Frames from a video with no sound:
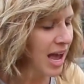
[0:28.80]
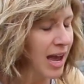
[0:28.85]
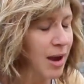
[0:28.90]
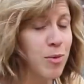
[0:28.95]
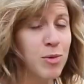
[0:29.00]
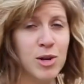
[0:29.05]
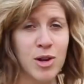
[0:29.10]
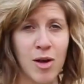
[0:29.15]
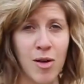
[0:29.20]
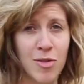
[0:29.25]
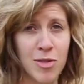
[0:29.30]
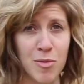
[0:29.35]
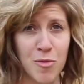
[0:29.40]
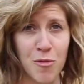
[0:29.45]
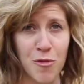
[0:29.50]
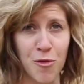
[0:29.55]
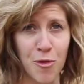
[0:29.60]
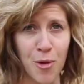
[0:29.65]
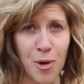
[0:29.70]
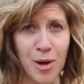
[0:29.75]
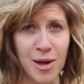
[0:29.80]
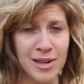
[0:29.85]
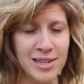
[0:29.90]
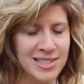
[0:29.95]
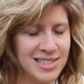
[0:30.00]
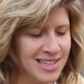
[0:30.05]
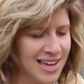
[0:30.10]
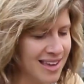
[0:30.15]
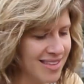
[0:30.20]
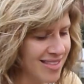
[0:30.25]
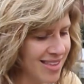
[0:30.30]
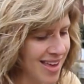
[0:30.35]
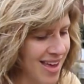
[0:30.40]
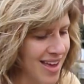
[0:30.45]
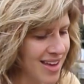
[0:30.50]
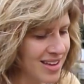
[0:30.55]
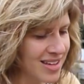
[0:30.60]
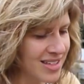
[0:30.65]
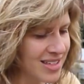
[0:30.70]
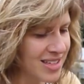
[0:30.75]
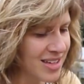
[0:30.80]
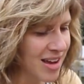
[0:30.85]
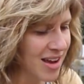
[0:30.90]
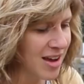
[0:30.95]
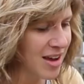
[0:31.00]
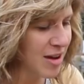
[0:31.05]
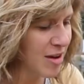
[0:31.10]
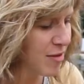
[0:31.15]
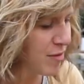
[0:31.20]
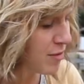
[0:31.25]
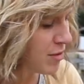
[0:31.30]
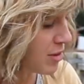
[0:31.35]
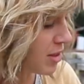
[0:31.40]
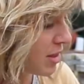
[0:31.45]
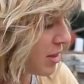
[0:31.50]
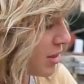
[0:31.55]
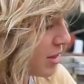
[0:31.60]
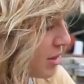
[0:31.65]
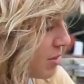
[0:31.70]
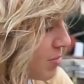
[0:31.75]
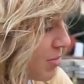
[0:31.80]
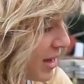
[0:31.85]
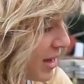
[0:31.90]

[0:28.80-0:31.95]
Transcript: I would call them fronds at the end of the